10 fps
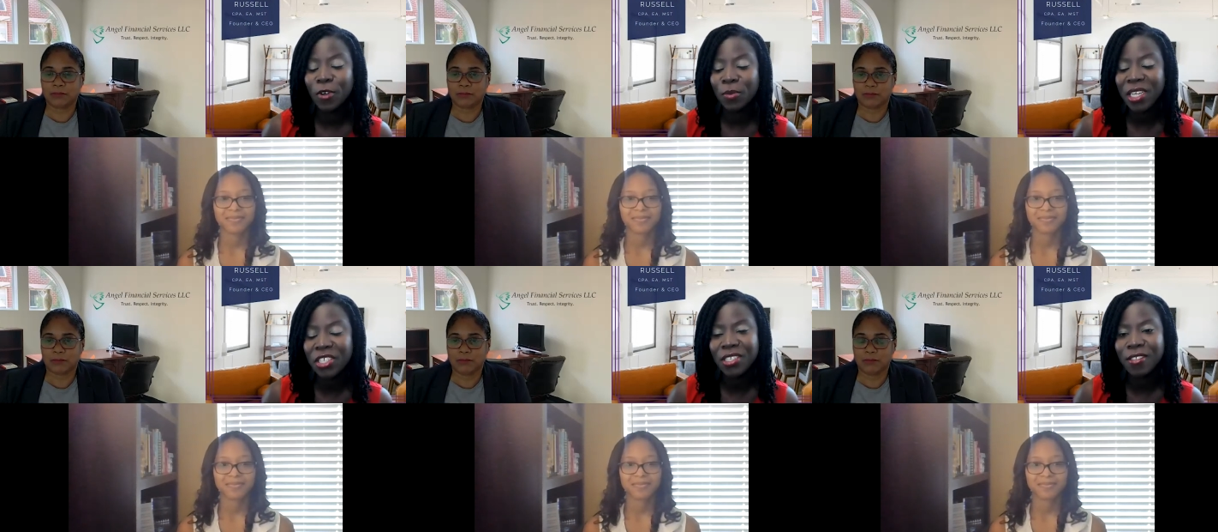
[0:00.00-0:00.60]

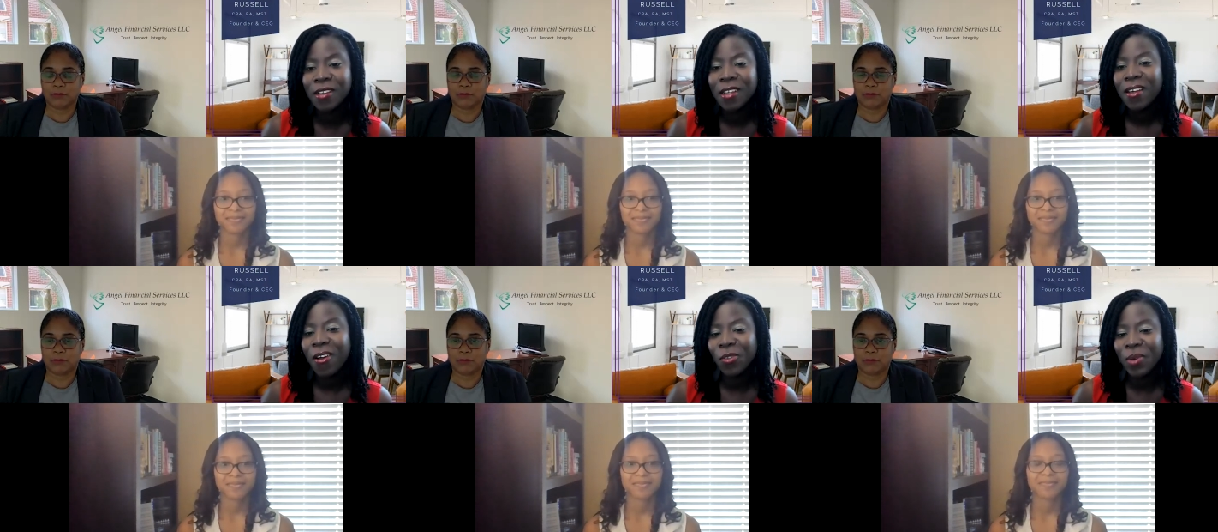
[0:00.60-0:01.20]
Speaker 1: formation
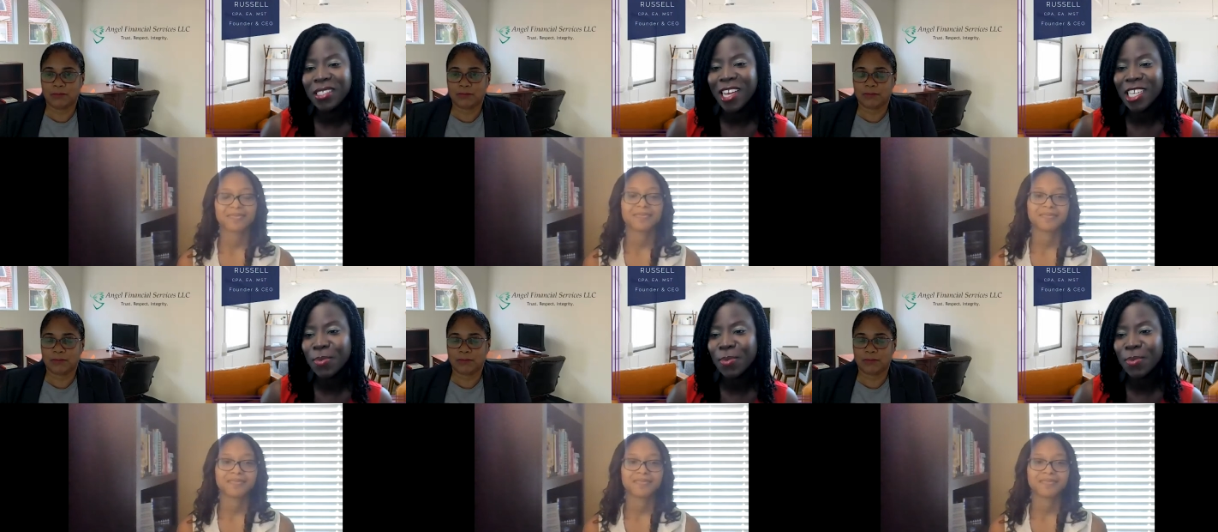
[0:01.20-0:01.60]
all the way to tax